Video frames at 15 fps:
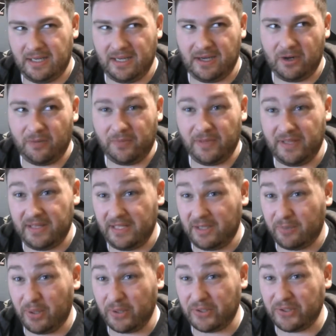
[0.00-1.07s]
hopefully in the
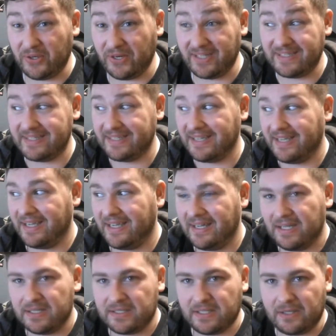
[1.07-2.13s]
post-creds.
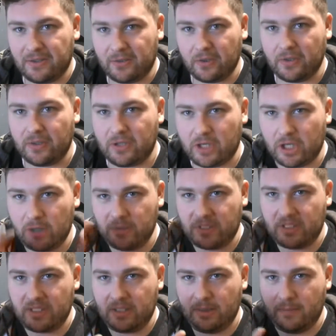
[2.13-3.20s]
So,
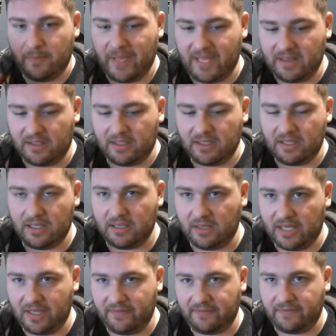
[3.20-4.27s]
Karma, Bad Luck,
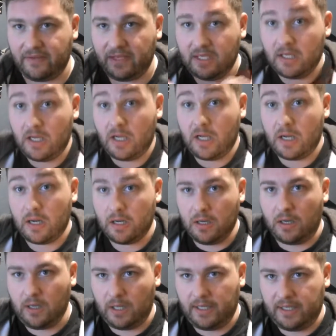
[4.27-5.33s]
Life,
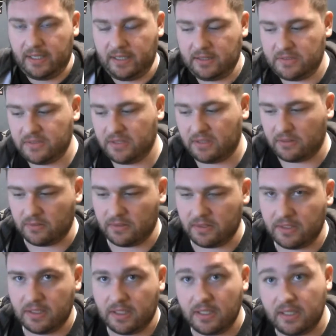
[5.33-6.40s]
gone. So,
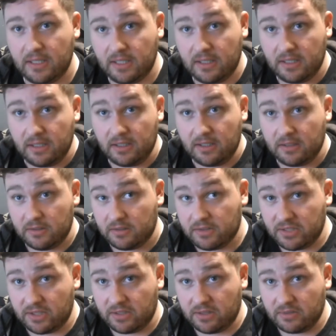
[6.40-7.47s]

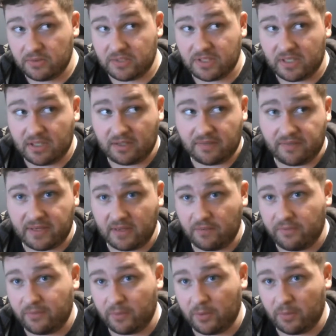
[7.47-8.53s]
Jino's final
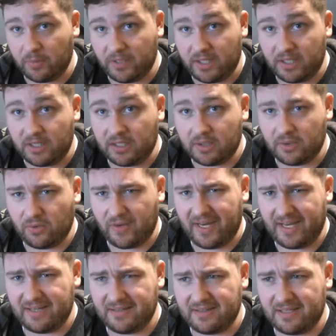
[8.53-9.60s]
form,
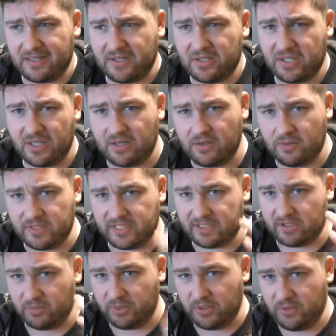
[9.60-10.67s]
Grand Geo, was actually
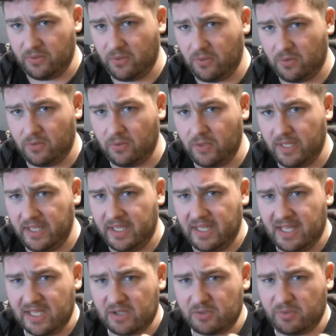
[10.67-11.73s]
pretty cool.
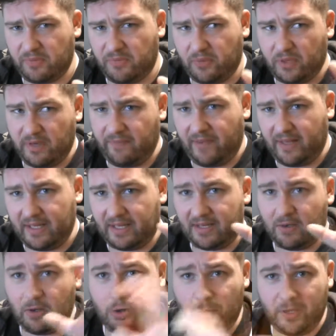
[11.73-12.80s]
This was before he finally got
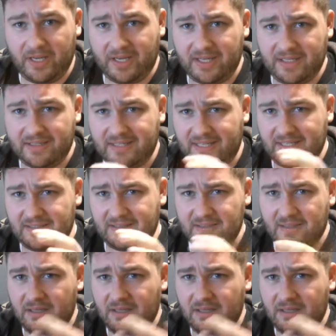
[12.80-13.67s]
omanized as